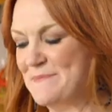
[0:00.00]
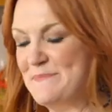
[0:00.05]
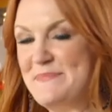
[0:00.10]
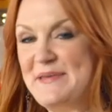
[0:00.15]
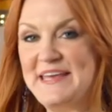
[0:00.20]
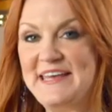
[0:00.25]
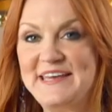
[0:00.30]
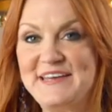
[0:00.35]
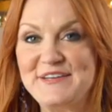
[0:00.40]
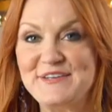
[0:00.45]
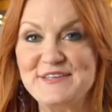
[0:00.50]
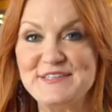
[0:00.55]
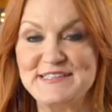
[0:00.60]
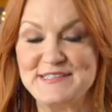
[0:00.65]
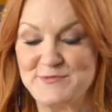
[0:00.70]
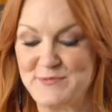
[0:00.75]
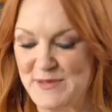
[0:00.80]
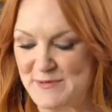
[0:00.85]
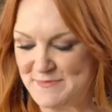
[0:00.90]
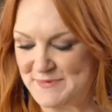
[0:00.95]
peeled
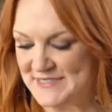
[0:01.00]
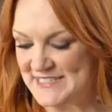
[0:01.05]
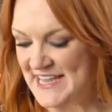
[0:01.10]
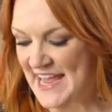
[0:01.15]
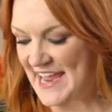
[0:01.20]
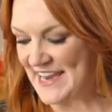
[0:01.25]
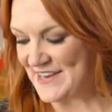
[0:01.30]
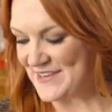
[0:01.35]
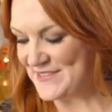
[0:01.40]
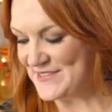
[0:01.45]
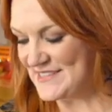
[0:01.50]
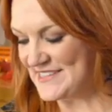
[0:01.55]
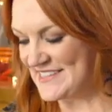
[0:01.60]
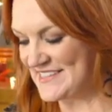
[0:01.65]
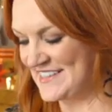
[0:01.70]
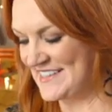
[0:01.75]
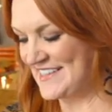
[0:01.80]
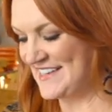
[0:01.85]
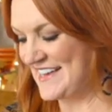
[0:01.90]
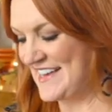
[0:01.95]
sweet potatoes
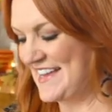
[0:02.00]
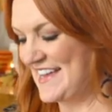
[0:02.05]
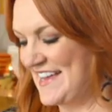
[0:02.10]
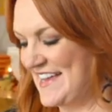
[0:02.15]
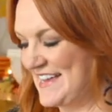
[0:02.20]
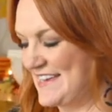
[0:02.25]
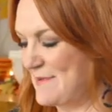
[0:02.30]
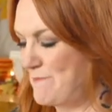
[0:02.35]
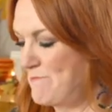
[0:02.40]
into